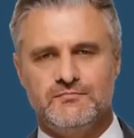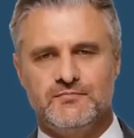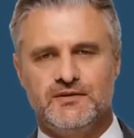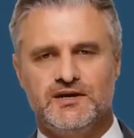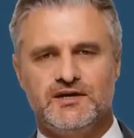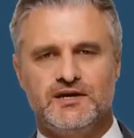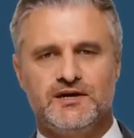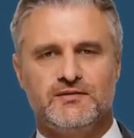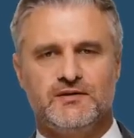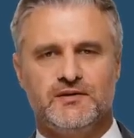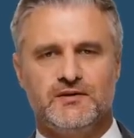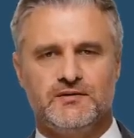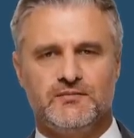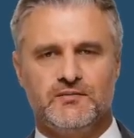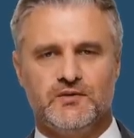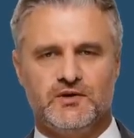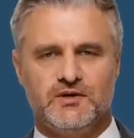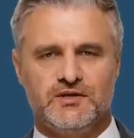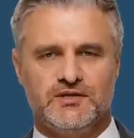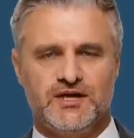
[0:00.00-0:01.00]
Another
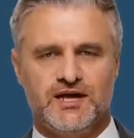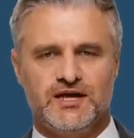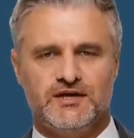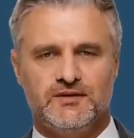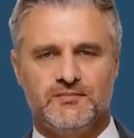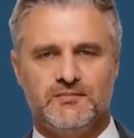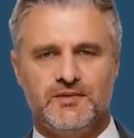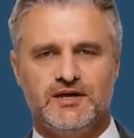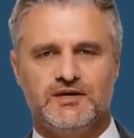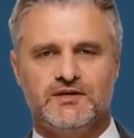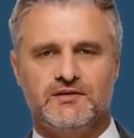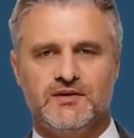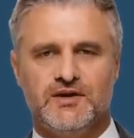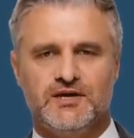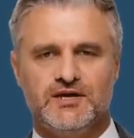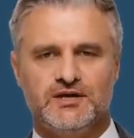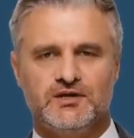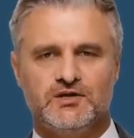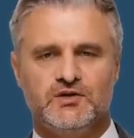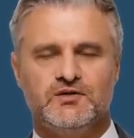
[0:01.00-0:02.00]
important aspect of
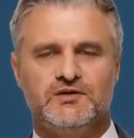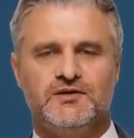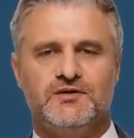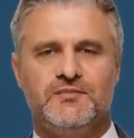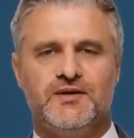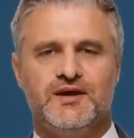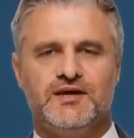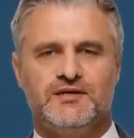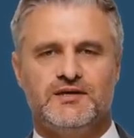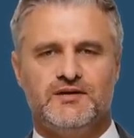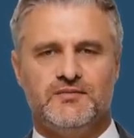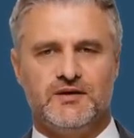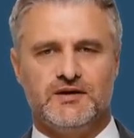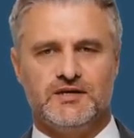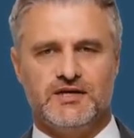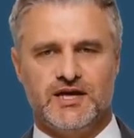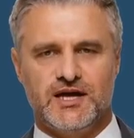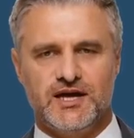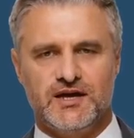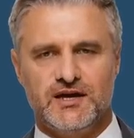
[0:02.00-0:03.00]
stakeholder
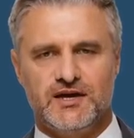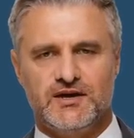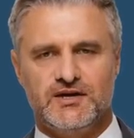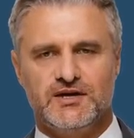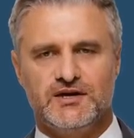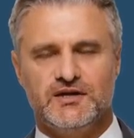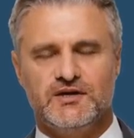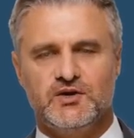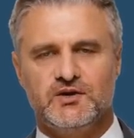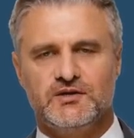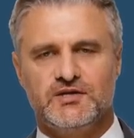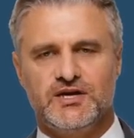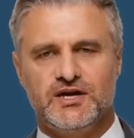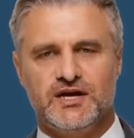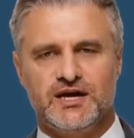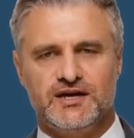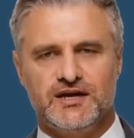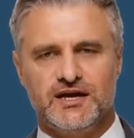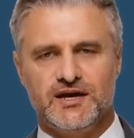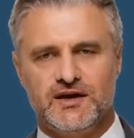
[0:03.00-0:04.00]
management is
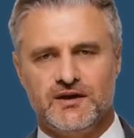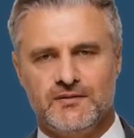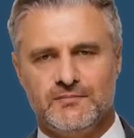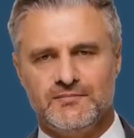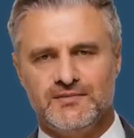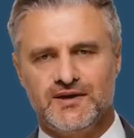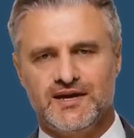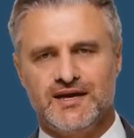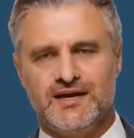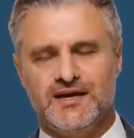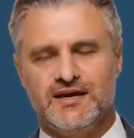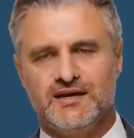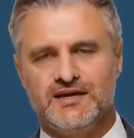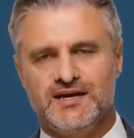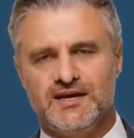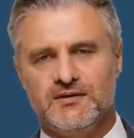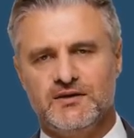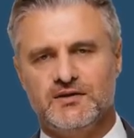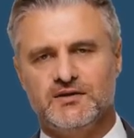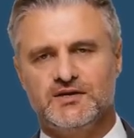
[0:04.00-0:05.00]
negotiating competing
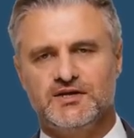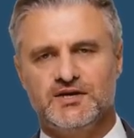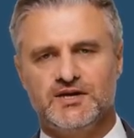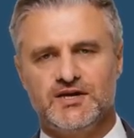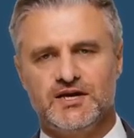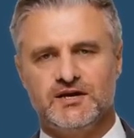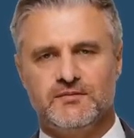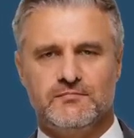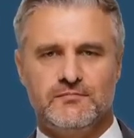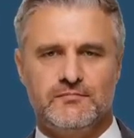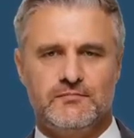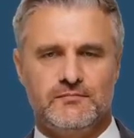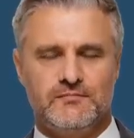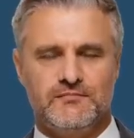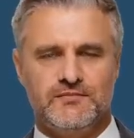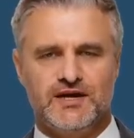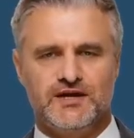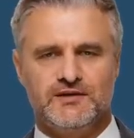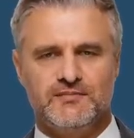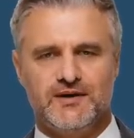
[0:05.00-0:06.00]
interests.
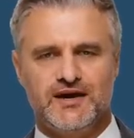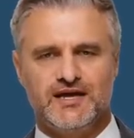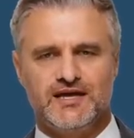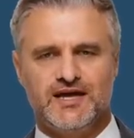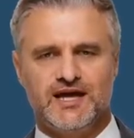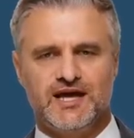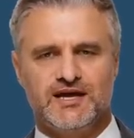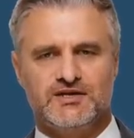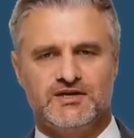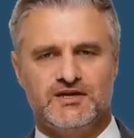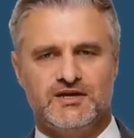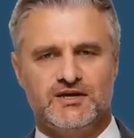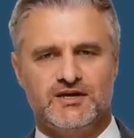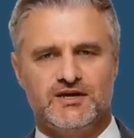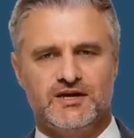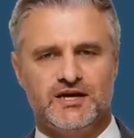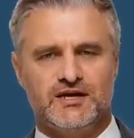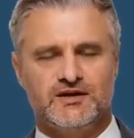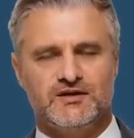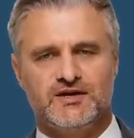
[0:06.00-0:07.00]
In many
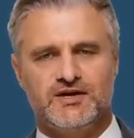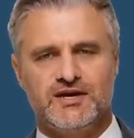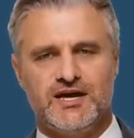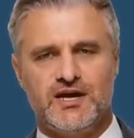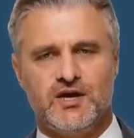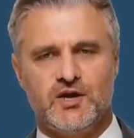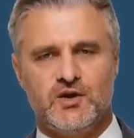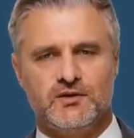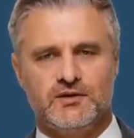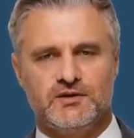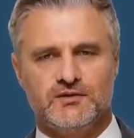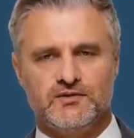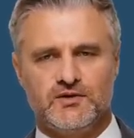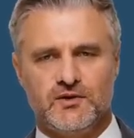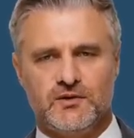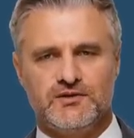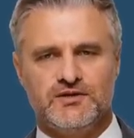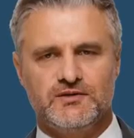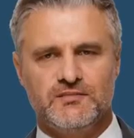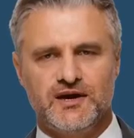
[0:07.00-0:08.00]
cases, stakeholder
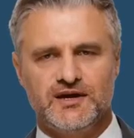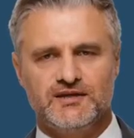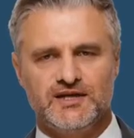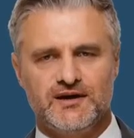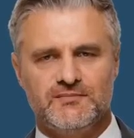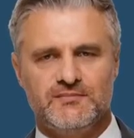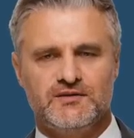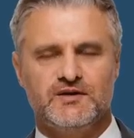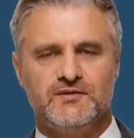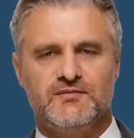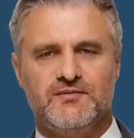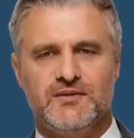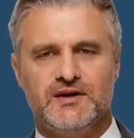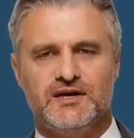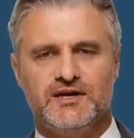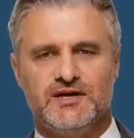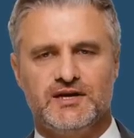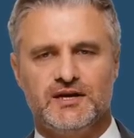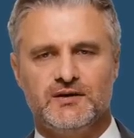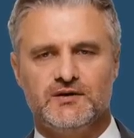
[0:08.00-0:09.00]
groups might have
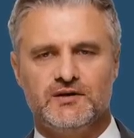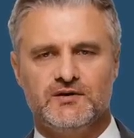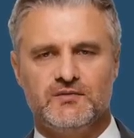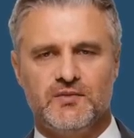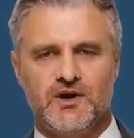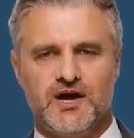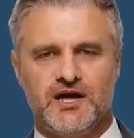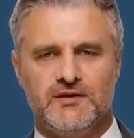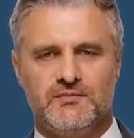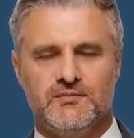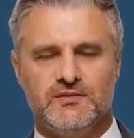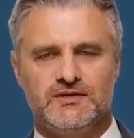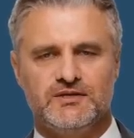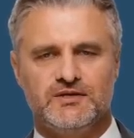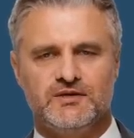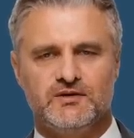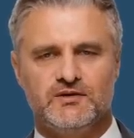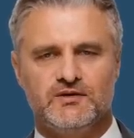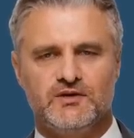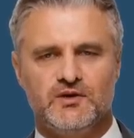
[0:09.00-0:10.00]
conflicting
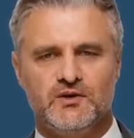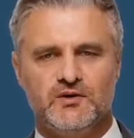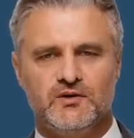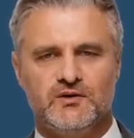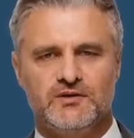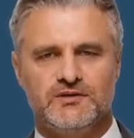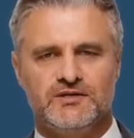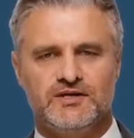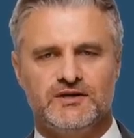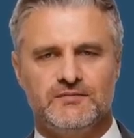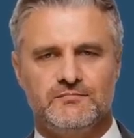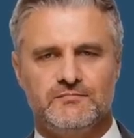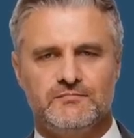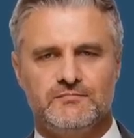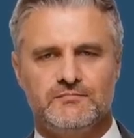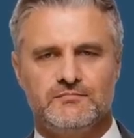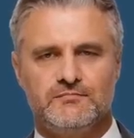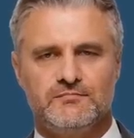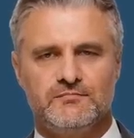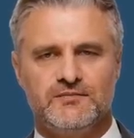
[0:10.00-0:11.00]
requirements or goals.
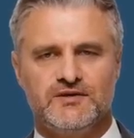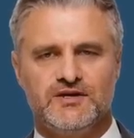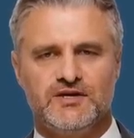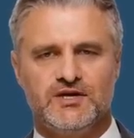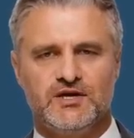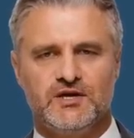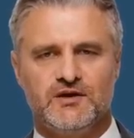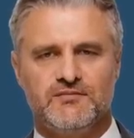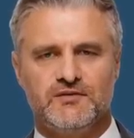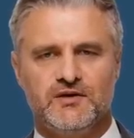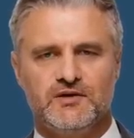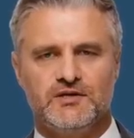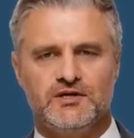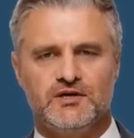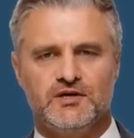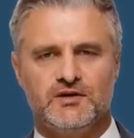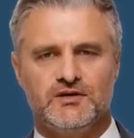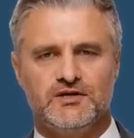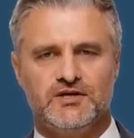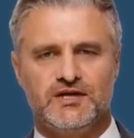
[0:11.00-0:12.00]
Skillful
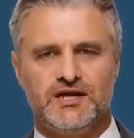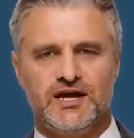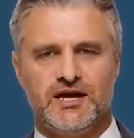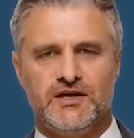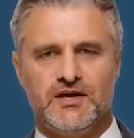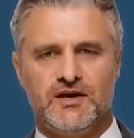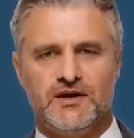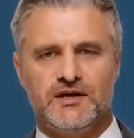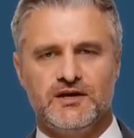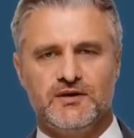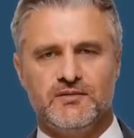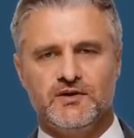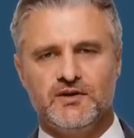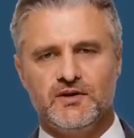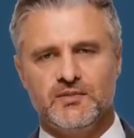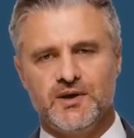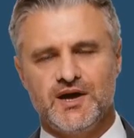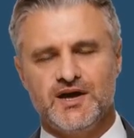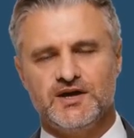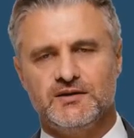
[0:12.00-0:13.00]
negotiation is
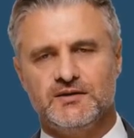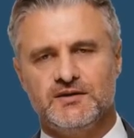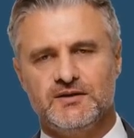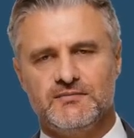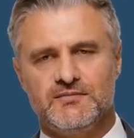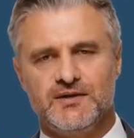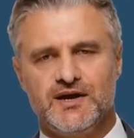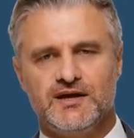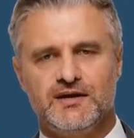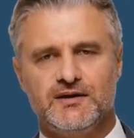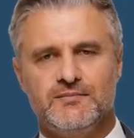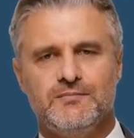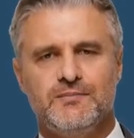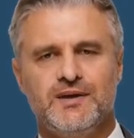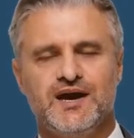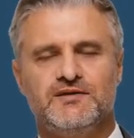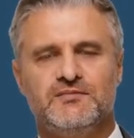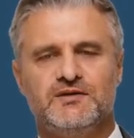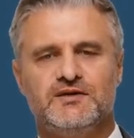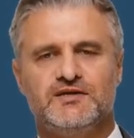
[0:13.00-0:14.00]
required to find a
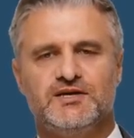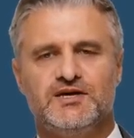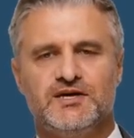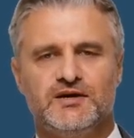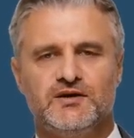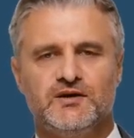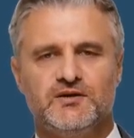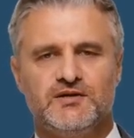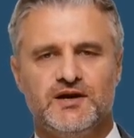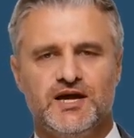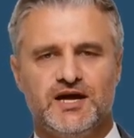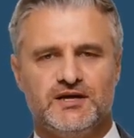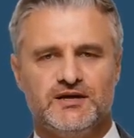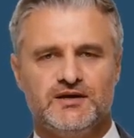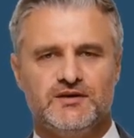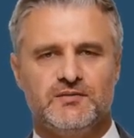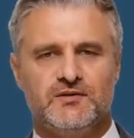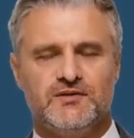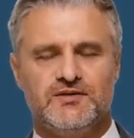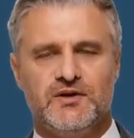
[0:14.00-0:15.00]
balance that
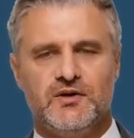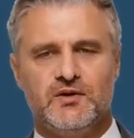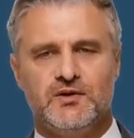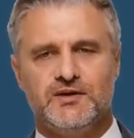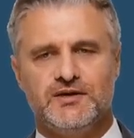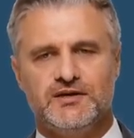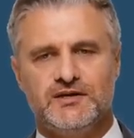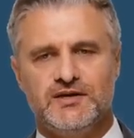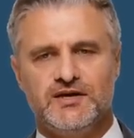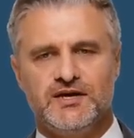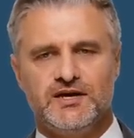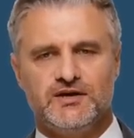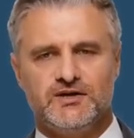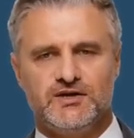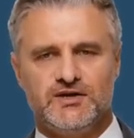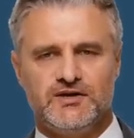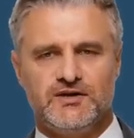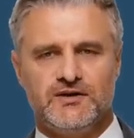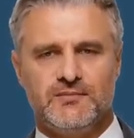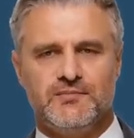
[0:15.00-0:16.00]
aligns with the
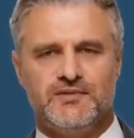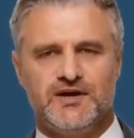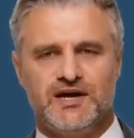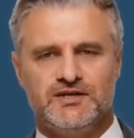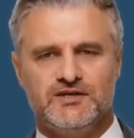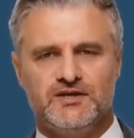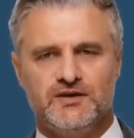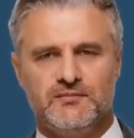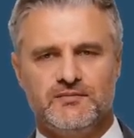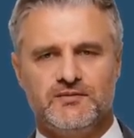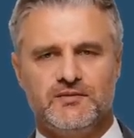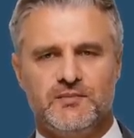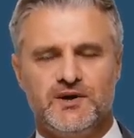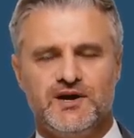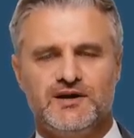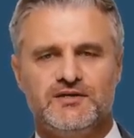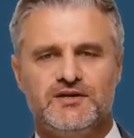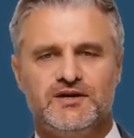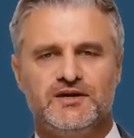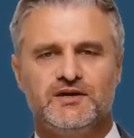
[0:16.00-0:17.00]
organization's objectives
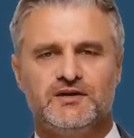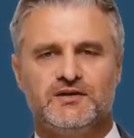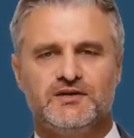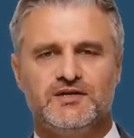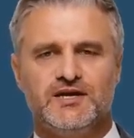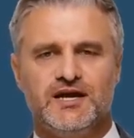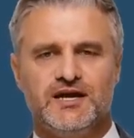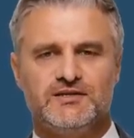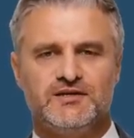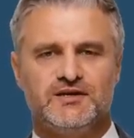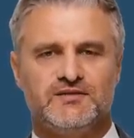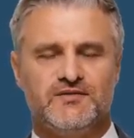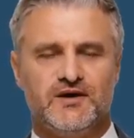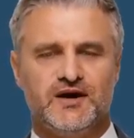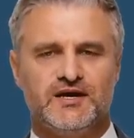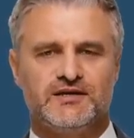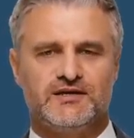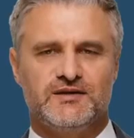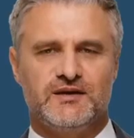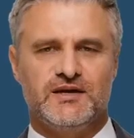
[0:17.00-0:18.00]
while still
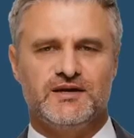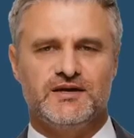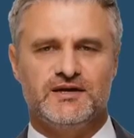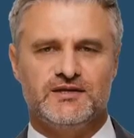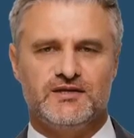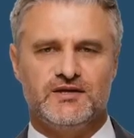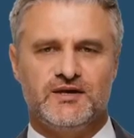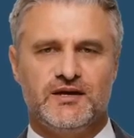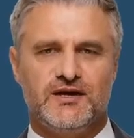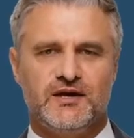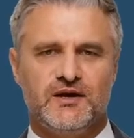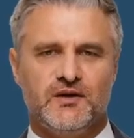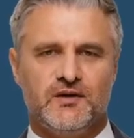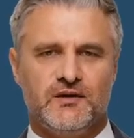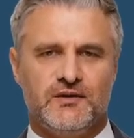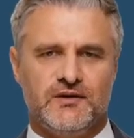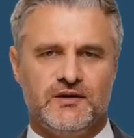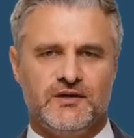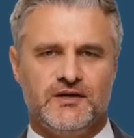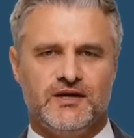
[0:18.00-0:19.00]
satisfying the key
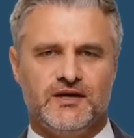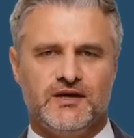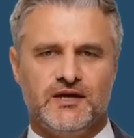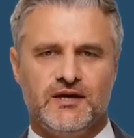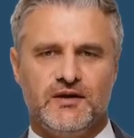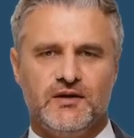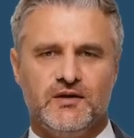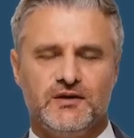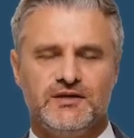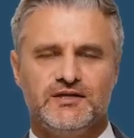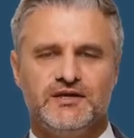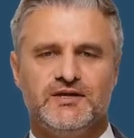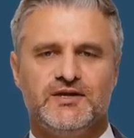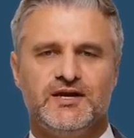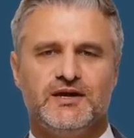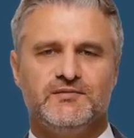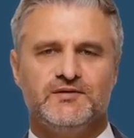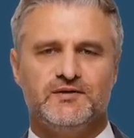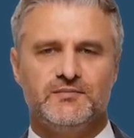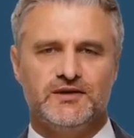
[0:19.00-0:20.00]
stakeholders to an
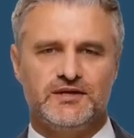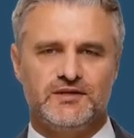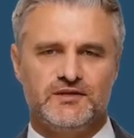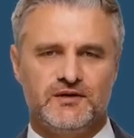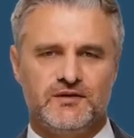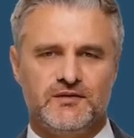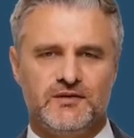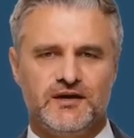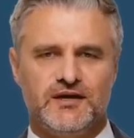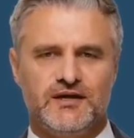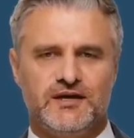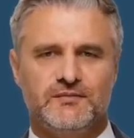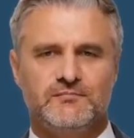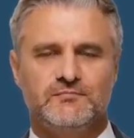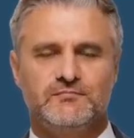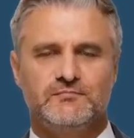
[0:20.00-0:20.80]
acceptable degree.